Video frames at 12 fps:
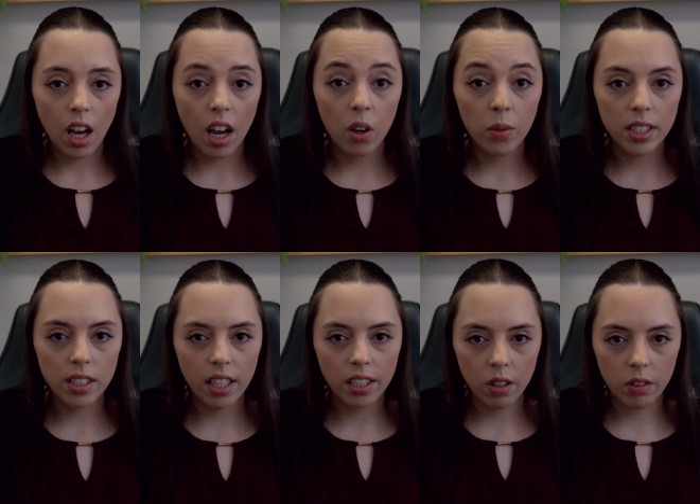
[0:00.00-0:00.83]
I always
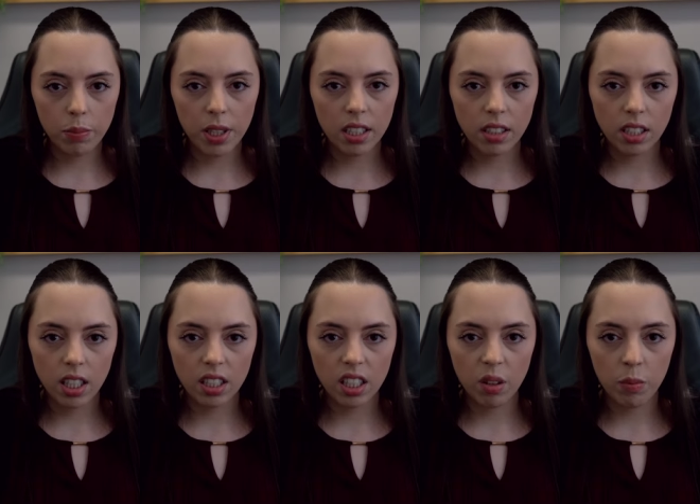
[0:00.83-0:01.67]
take notes because they
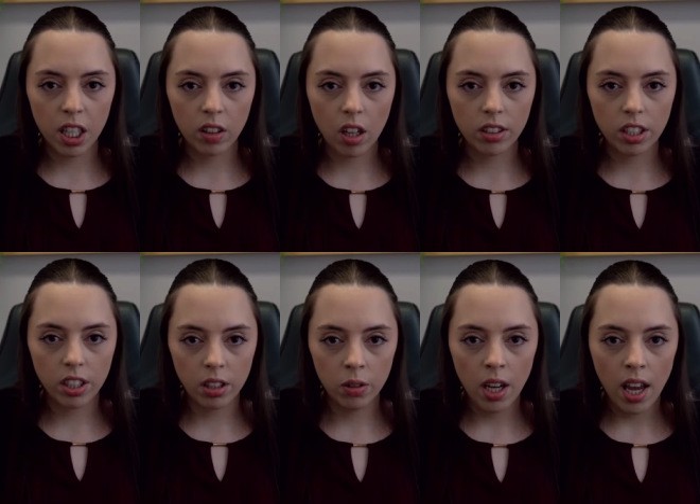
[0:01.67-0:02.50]
tend to give me a lot to
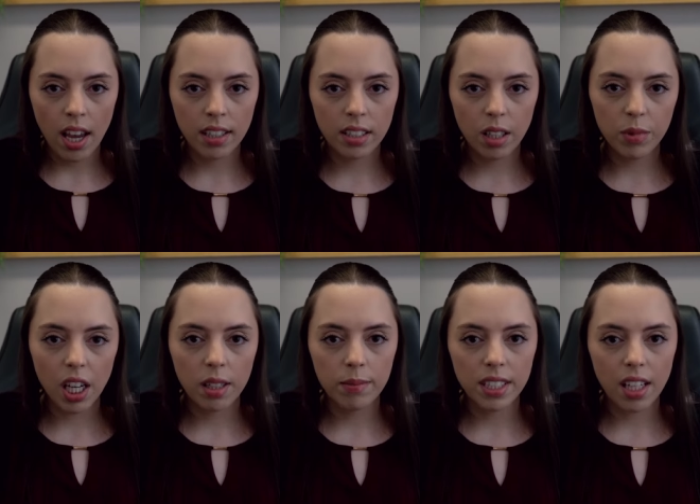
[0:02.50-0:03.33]
do, and
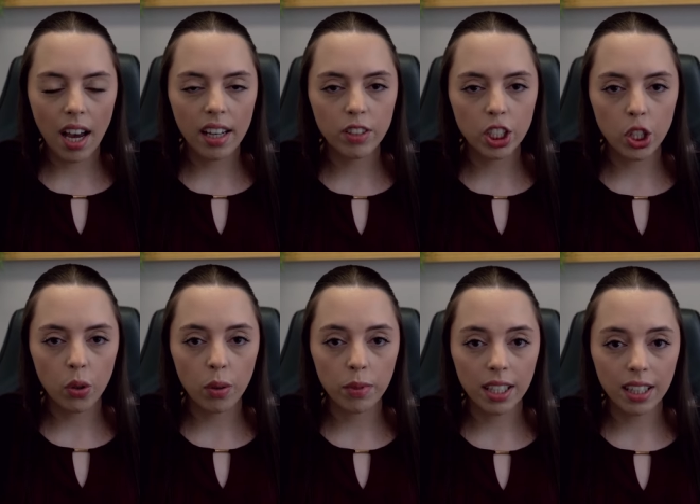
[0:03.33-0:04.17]
sometimes I have to show
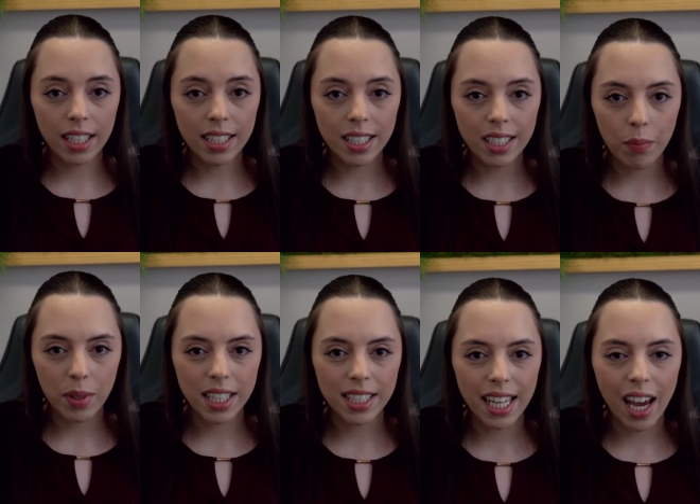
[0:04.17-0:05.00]
them the list
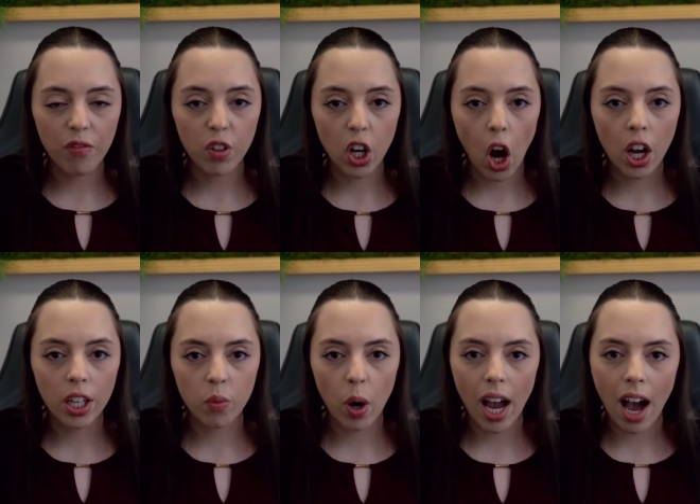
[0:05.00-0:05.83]
because they had
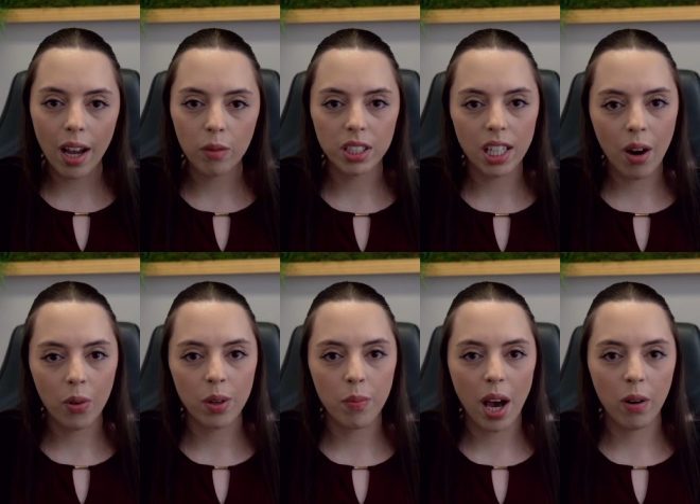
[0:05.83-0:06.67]
forgotten why I was out
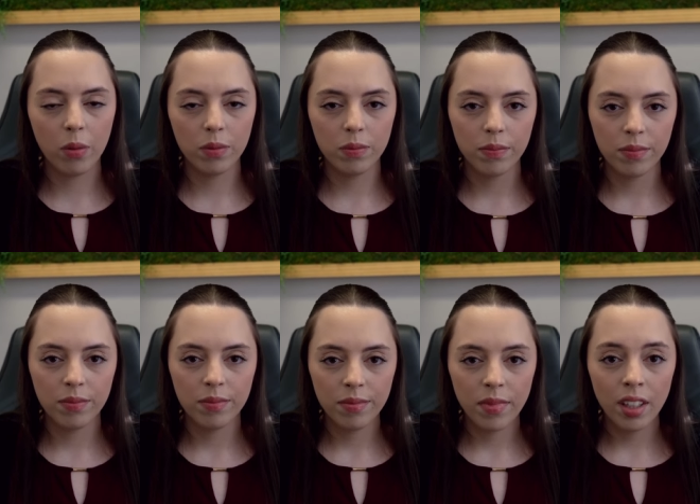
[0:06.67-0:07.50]
and about.
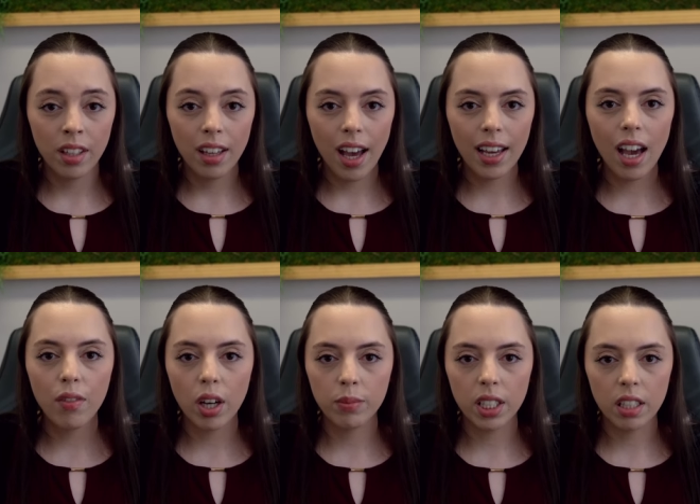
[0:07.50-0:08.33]
I have
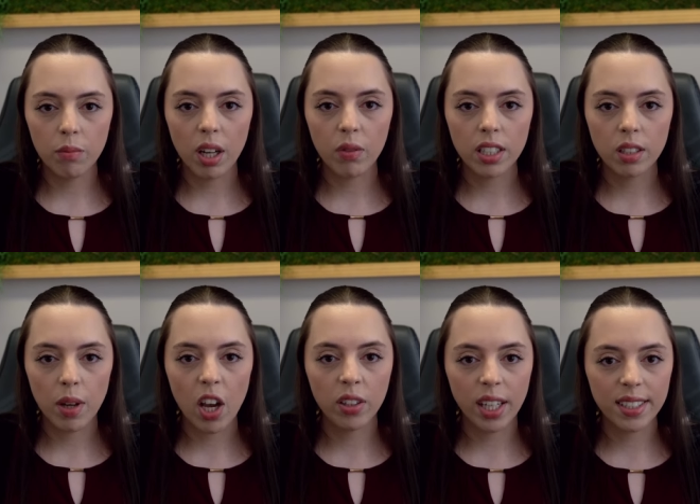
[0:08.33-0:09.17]
updated my
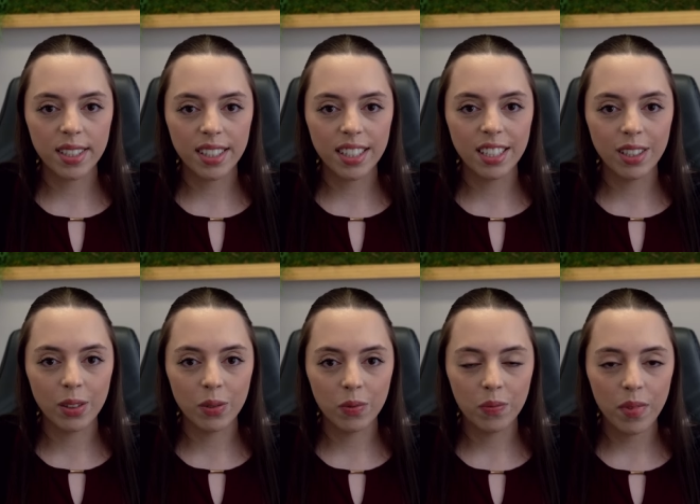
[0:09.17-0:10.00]
resume on Yes Indeed You Do.
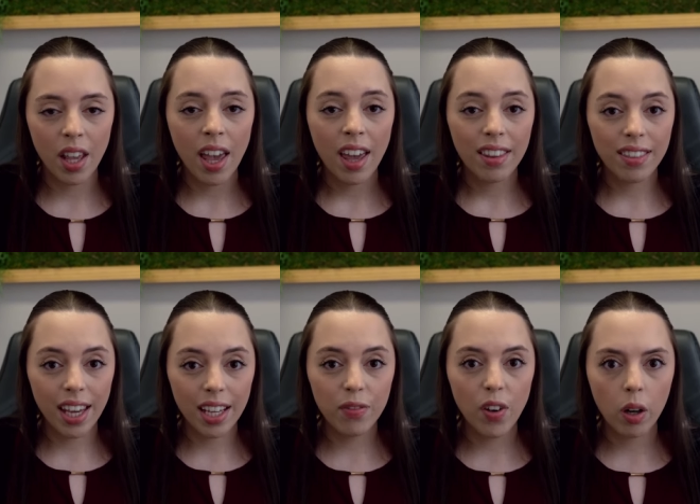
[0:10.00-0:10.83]

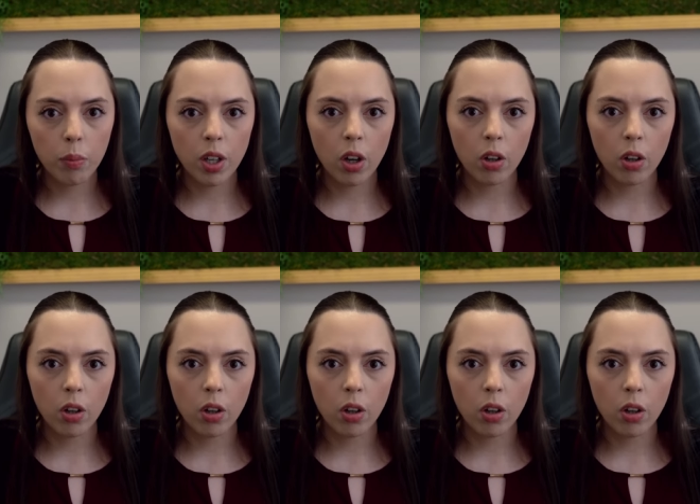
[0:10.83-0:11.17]
They found me